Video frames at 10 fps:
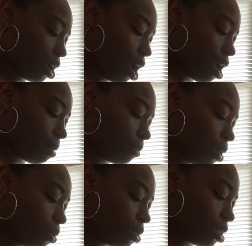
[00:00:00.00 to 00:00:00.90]
calm
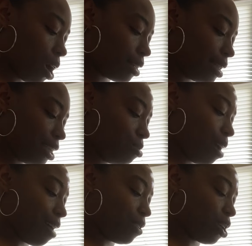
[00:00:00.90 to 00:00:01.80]
those thoughts that you
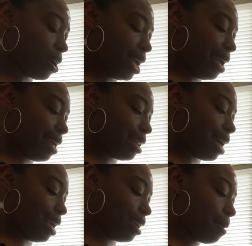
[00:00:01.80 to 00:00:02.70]
have in your head.
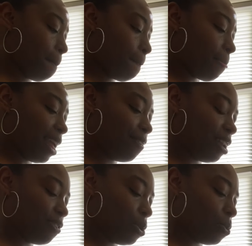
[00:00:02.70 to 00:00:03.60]
Like,
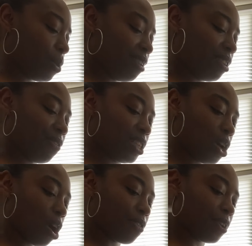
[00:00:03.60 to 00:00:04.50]
even if you even if it's
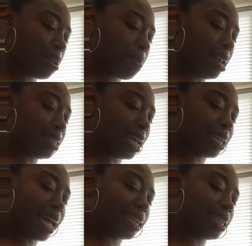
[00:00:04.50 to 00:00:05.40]
hard for you to meditate
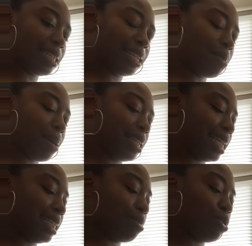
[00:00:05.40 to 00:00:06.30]
like listening to
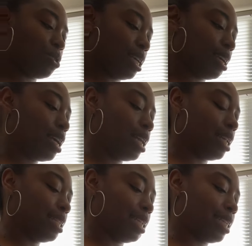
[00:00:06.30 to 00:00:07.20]
meditation music
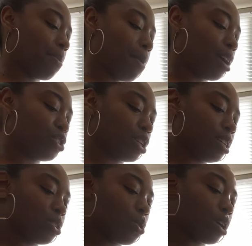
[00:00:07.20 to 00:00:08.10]
listening to
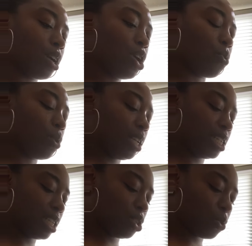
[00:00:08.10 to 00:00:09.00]
mantras or really
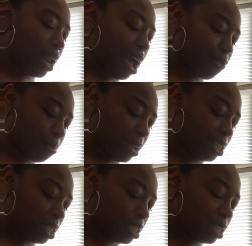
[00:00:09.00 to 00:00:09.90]
just doing
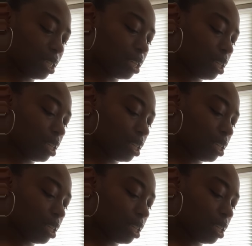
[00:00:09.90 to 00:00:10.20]
affirmations